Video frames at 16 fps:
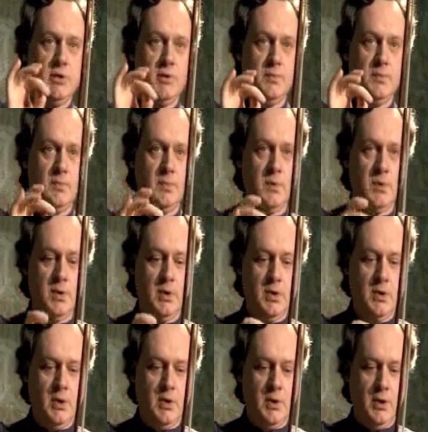You hold the
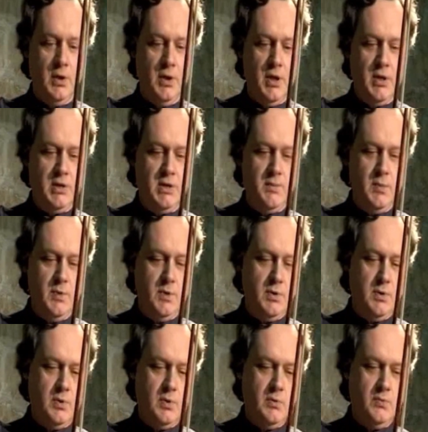so-called
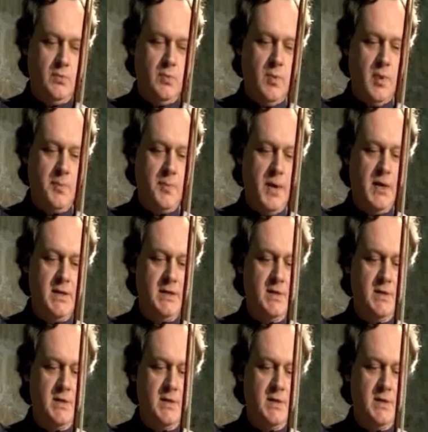bow grip